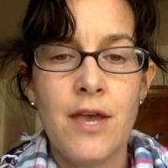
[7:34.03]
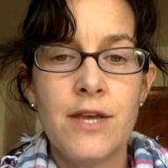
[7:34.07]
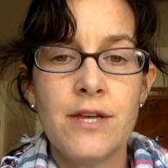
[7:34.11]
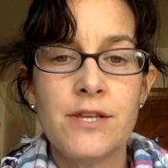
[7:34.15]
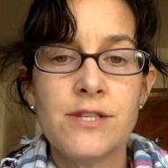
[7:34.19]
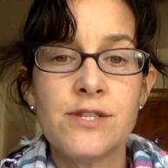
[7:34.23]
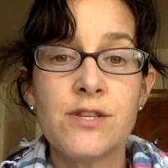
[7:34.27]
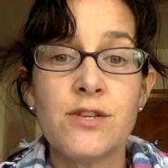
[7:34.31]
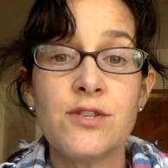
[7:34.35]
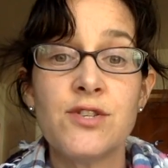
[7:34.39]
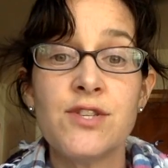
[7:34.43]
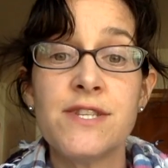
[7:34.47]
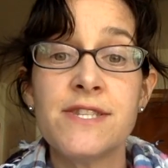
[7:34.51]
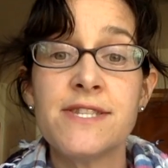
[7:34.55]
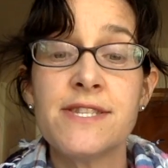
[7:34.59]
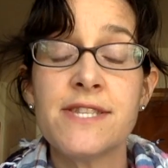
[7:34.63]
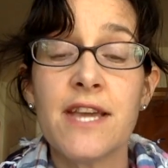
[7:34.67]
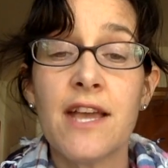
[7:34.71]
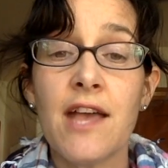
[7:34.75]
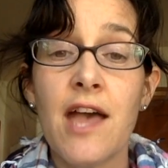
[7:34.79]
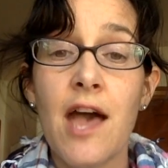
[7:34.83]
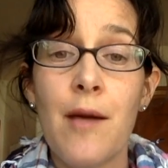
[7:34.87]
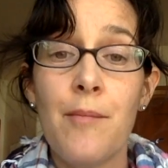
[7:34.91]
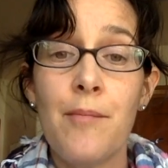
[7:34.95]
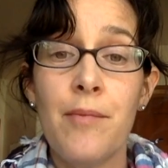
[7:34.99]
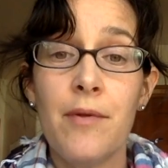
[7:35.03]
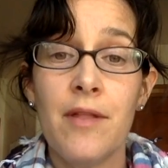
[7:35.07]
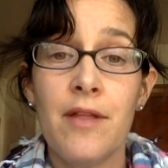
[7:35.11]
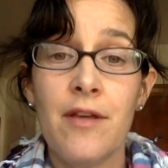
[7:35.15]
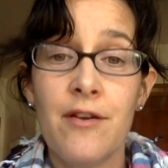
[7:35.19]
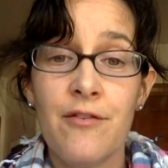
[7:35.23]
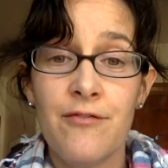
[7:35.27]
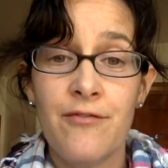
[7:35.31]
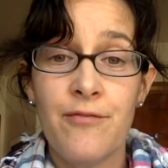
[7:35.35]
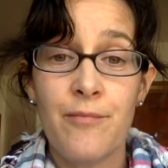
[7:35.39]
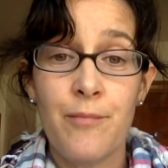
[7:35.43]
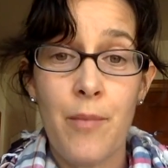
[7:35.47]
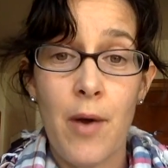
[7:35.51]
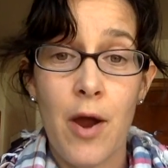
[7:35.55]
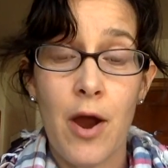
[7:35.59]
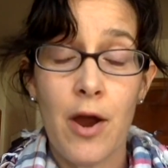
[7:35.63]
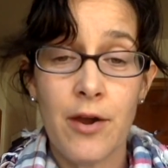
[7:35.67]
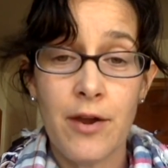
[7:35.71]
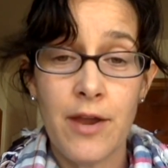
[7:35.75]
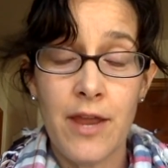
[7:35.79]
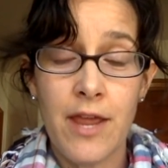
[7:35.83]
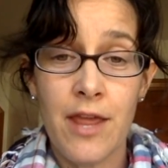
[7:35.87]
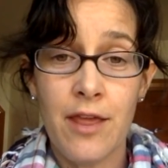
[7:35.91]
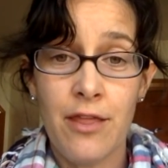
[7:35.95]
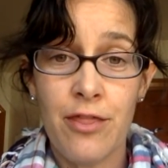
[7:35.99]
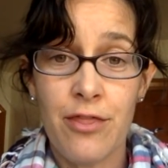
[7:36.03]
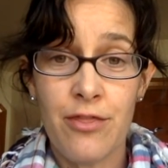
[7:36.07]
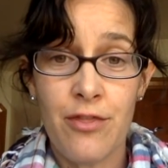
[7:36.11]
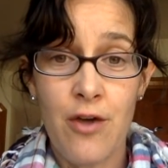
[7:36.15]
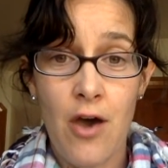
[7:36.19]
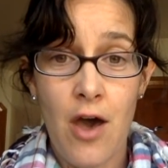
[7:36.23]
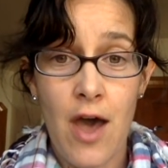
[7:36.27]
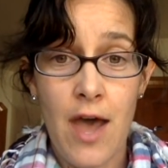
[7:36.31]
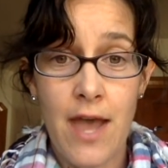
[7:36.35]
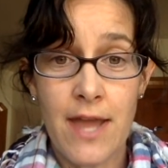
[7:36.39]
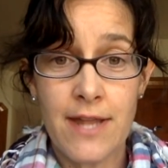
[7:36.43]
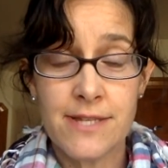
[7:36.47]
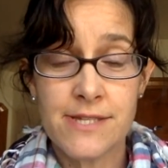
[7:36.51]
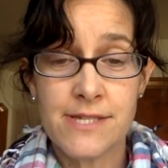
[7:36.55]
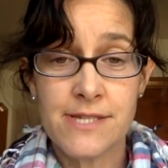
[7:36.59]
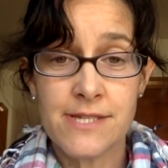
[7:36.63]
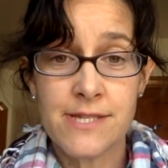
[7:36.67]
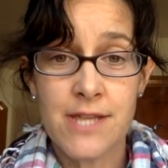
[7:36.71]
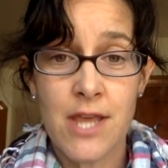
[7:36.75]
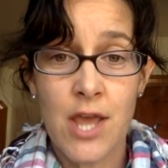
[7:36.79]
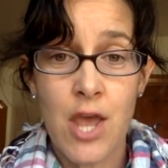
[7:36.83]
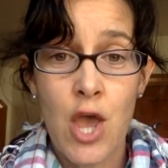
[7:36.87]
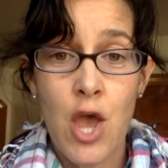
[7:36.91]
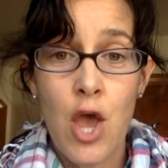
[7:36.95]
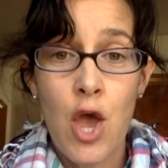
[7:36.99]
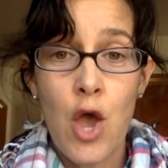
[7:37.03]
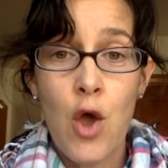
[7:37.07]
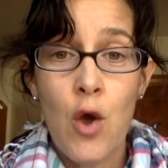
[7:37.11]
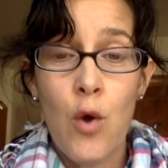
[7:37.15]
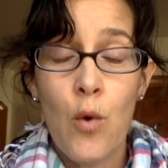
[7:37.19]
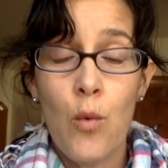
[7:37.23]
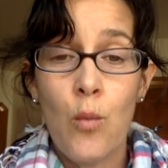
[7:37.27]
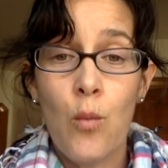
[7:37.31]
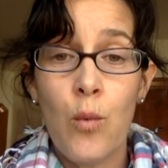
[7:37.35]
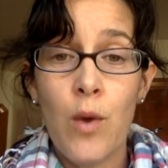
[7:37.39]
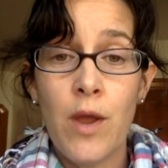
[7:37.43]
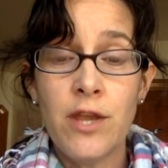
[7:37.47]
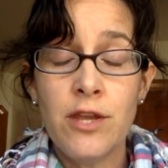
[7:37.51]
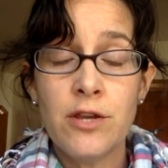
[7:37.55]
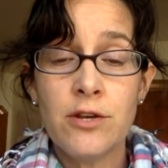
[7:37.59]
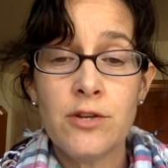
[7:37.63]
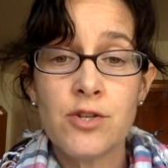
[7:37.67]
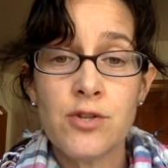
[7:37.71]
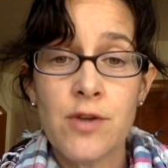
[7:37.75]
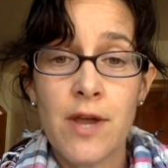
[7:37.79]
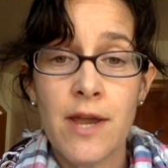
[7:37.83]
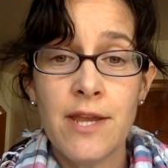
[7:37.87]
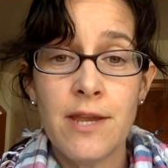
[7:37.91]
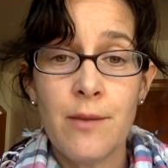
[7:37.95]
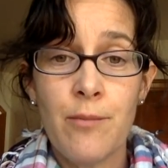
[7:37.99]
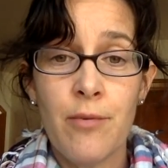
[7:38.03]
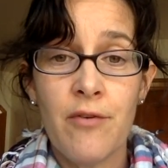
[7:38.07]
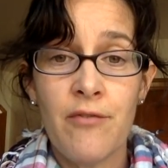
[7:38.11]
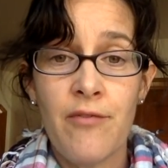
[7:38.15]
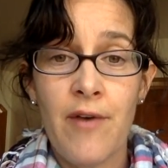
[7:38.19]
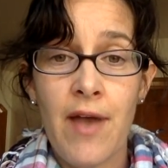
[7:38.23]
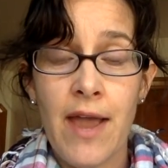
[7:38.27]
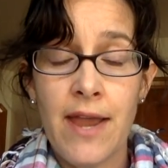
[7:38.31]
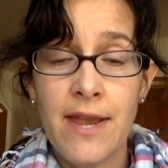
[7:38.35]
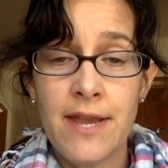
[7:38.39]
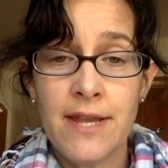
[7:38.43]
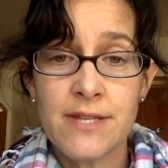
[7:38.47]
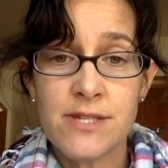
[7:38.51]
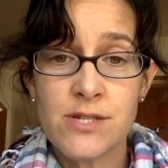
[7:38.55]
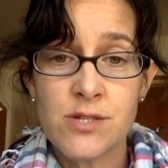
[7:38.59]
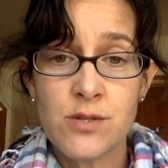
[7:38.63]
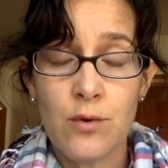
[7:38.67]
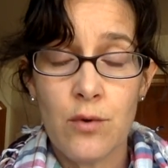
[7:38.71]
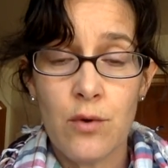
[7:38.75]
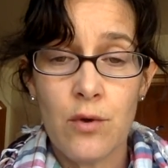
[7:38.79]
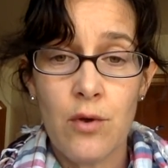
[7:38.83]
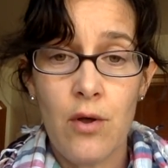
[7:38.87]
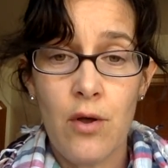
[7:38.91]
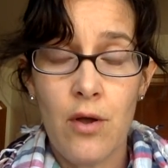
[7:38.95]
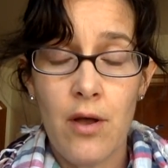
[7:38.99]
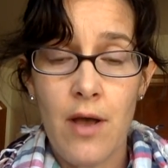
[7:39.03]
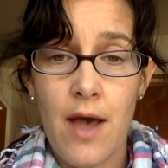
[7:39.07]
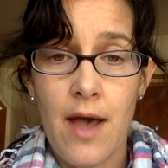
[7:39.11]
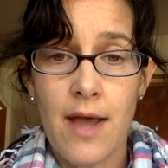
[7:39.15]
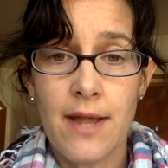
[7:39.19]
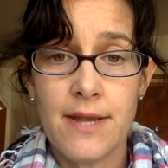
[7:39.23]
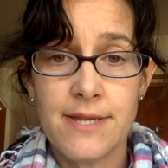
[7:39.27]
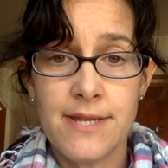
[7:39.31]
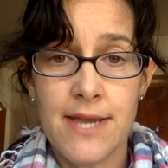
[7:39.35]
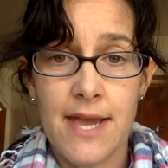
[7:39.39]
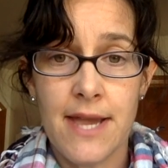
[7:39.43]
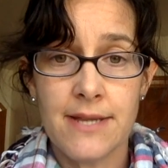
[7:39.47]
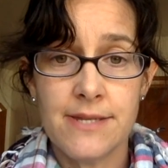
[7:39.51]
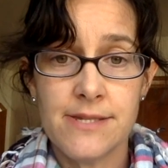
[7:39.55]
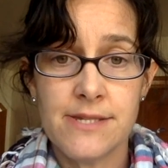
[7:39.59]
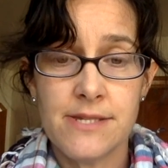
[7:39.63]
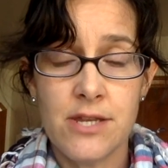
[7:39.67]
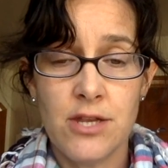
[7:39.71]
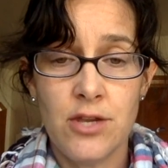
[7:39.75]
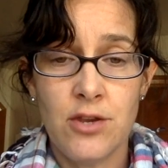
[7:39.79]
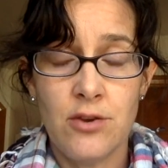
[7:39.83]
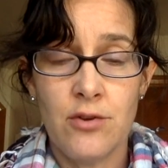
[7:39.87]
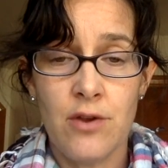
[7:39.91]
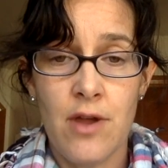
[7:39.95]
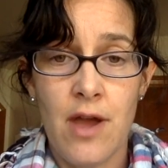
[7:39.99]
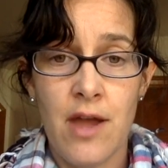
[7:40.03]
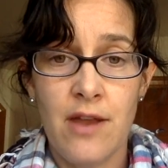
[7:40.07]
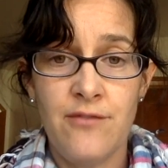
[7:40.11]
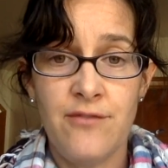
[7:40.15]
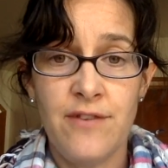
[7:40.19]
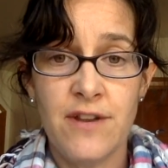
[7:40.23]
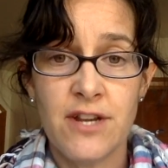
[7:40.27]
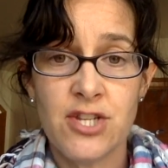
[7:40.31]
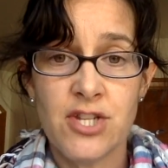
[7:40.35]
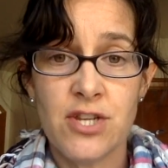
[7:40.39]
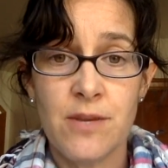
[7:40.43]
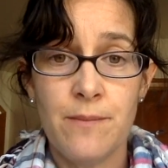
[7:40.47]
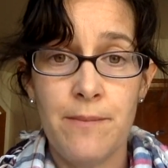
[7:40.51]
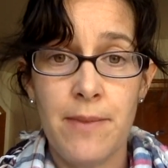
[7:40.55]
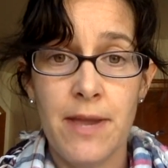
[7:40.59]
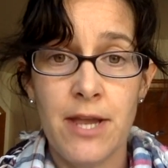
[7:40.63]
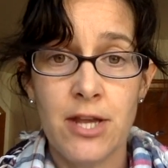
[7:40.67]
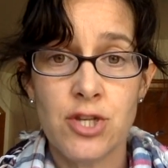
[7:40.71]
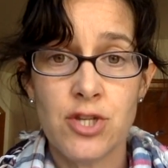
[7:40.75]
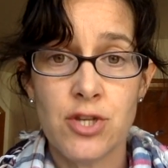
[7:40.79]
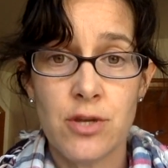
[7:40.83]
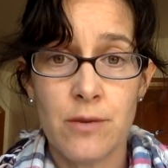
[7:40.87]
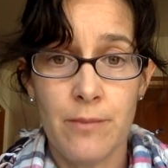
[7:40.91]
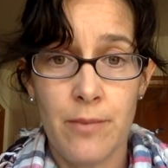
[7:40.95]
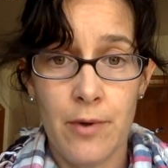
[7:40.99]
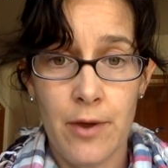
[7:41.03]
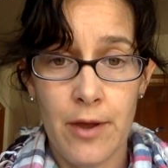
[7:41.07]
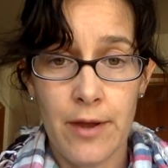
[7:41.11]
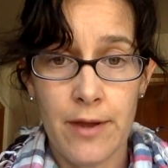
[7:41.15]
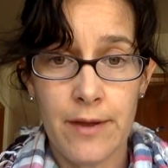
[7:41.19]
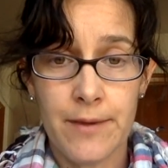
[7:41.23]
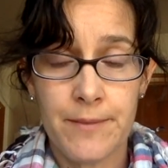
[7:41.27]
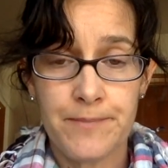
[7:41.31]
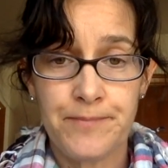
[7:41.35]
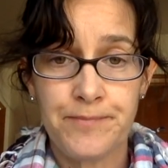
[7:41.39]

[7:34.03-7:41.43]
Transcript: So just a couple of parting thoughts. When you're trying to provide historical context in your nonfiction picture book,